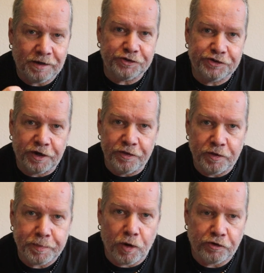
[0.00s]
outside
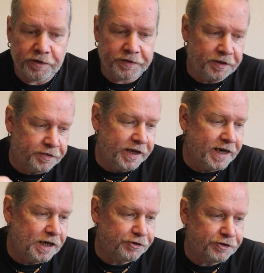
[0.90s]
the box. I think
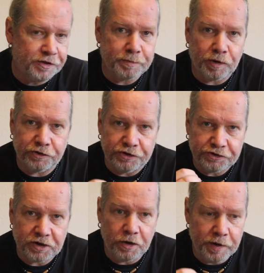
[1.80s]
thinking outside the box is
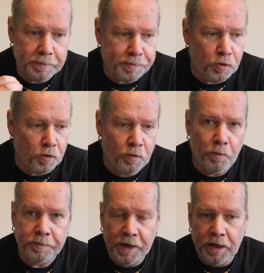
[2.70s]
so
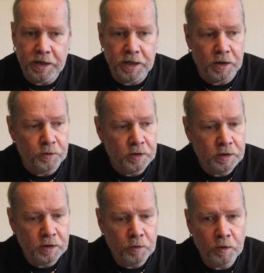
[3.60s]
important, you know.
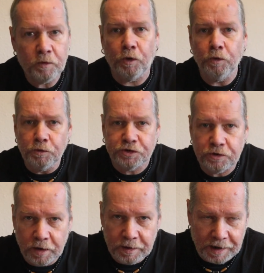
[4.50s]
Of
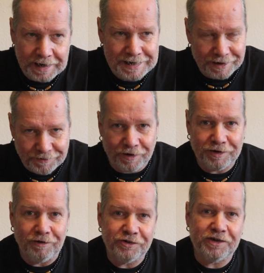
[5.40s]
course, I love
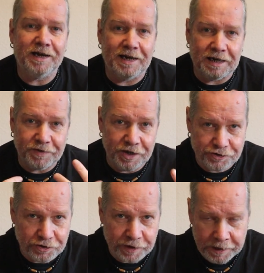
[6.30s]
archaeology, I love
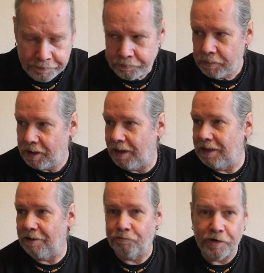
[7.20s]
history, I
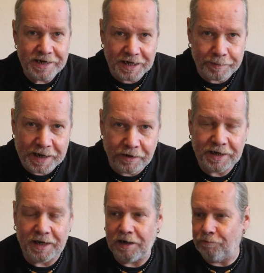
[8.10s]
love reading about
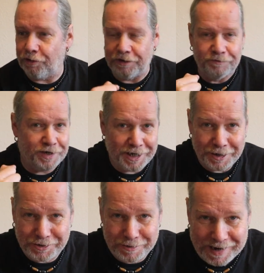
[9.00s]
it, I love watching
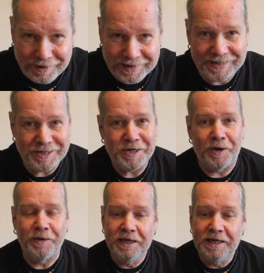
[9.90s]
videos about it, you know.